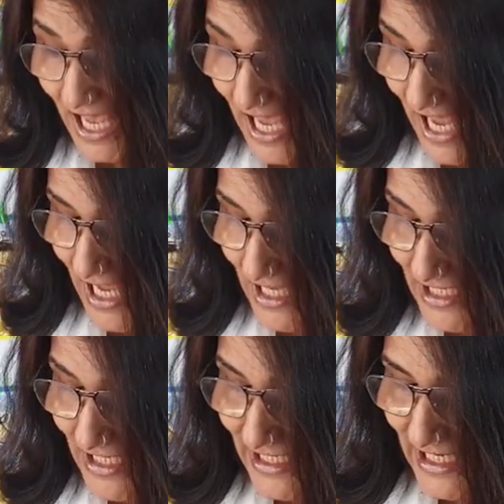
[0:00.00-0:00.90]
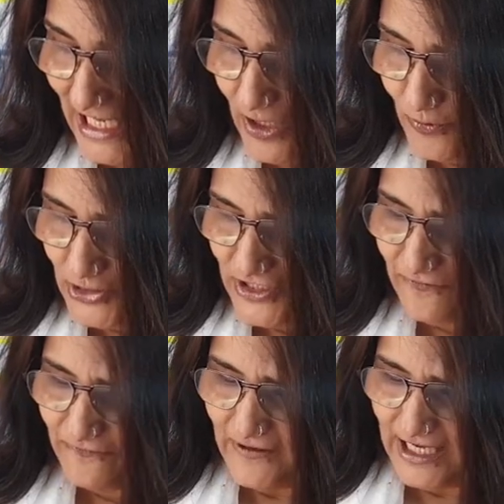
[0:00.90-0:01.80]
And now she
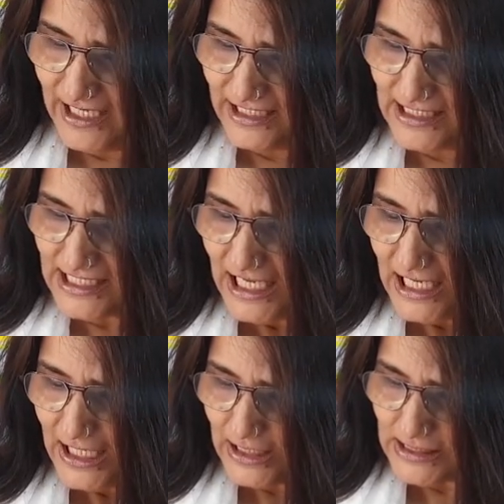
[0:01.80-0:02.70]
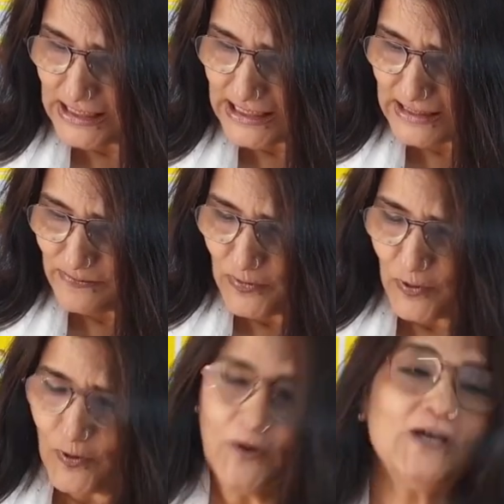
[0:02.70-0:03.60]
finds a
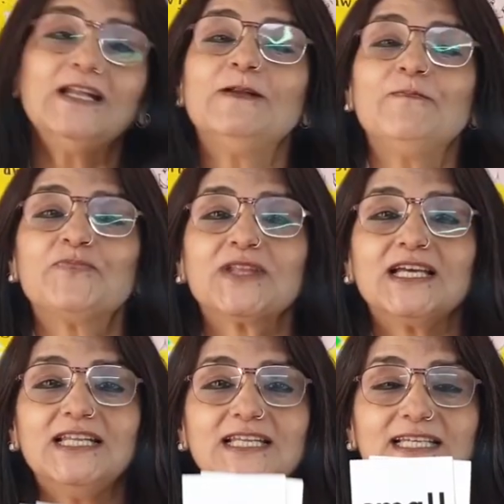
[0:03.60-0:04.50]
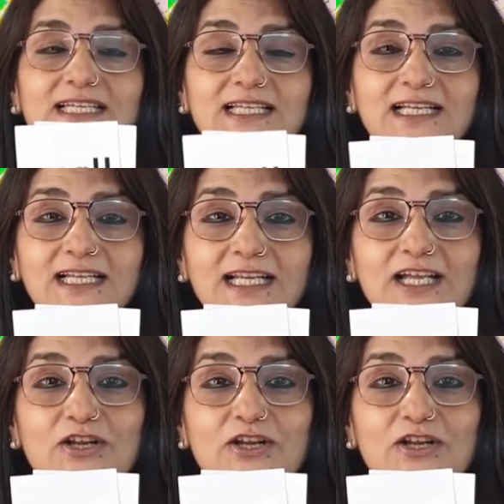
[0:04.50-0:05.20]
small little